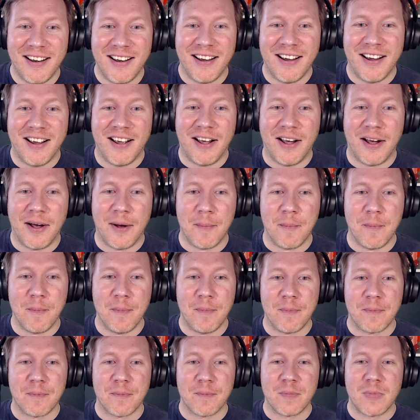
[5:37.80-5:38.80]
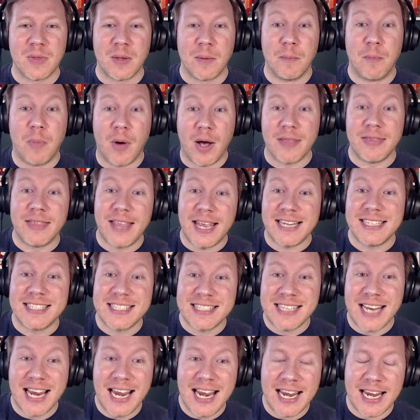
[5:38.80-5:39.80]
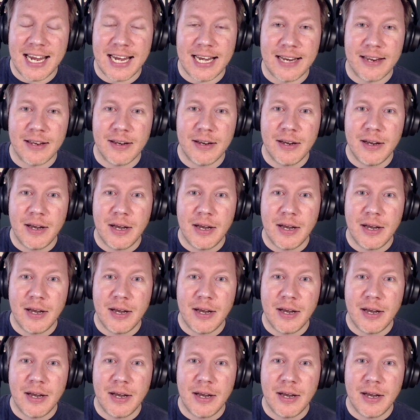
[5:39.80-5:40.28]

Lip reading: But they stayed